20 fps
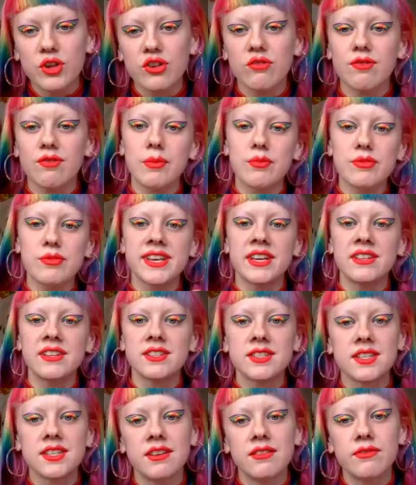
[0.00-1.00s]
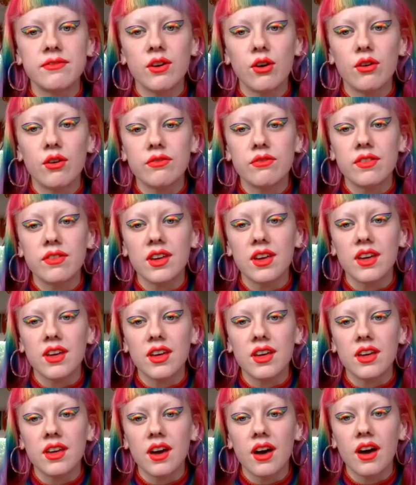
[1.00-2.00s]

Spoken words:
are representative of the